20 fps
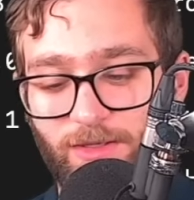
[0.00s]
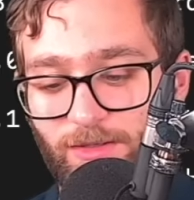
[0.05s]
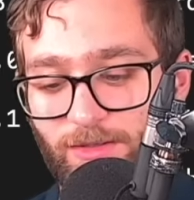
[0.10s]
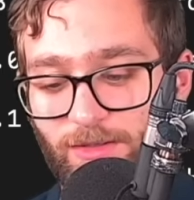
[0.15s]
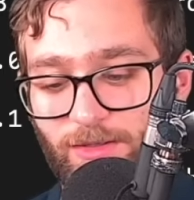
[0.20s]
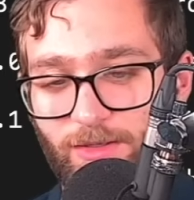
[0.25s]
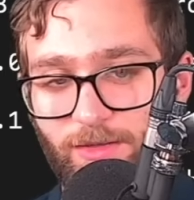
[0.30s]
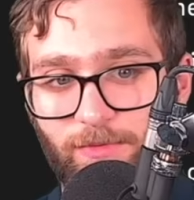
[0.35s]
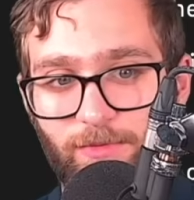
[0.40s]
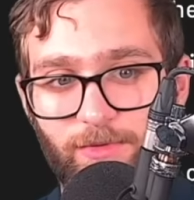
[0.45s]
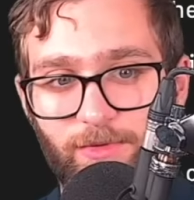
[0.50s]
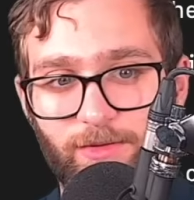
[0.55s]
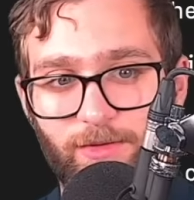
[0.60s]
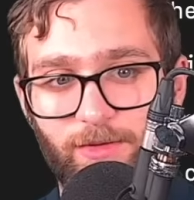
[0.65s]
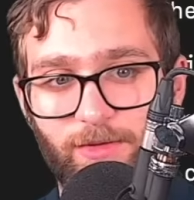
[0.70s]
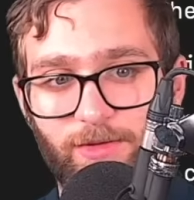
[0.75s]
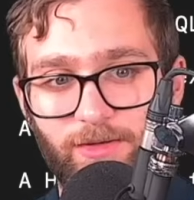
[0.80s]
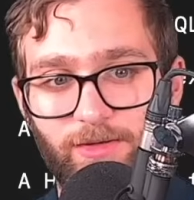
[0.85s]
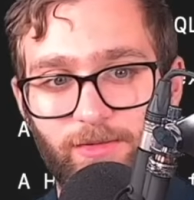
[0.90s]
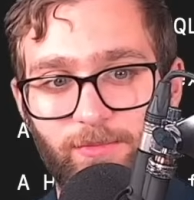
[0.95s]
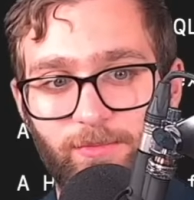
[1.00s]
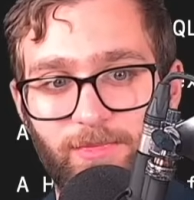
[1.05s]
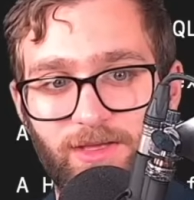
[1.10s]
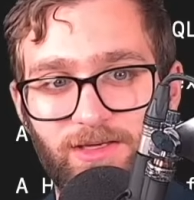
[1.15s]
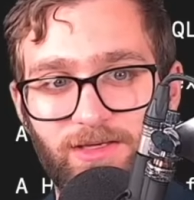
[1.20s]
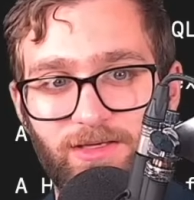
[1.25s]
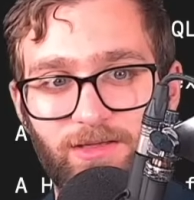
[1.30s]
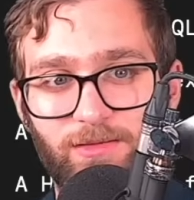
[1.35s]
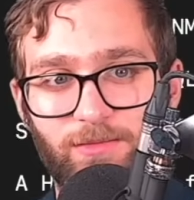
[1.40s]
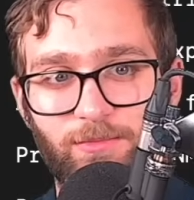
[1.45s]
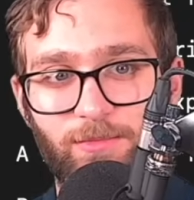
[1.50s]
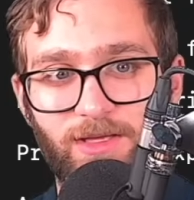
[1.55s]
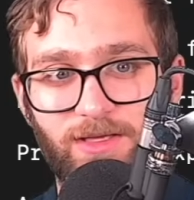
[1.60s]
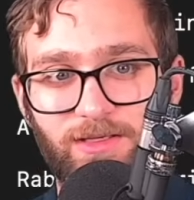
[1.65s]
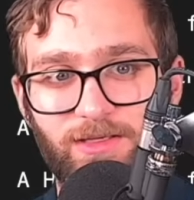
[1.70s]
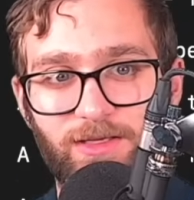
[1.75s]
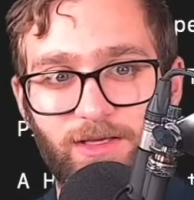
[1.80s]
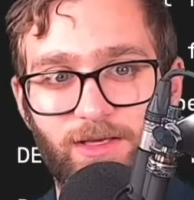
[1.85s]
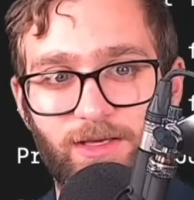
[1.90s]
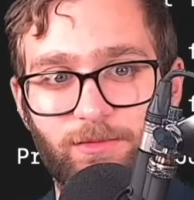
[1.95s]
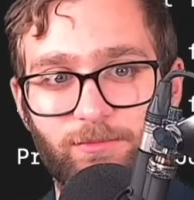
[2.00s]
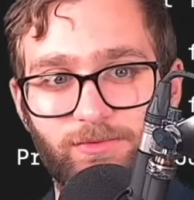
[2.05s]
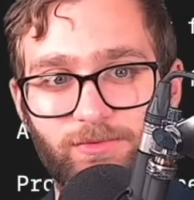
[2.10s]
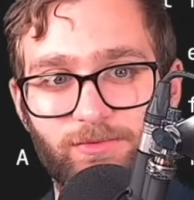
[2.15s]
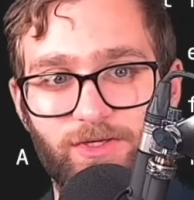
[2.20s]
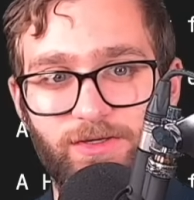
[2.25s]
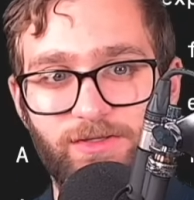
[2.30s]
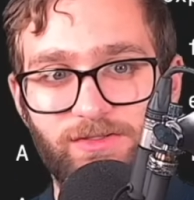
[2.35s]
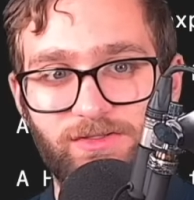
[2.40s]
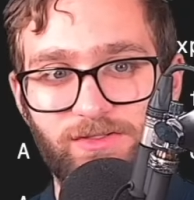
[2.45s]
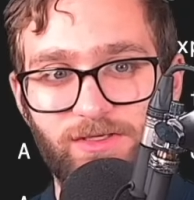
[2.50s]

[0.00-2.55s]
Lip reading: And there are many Helm charts.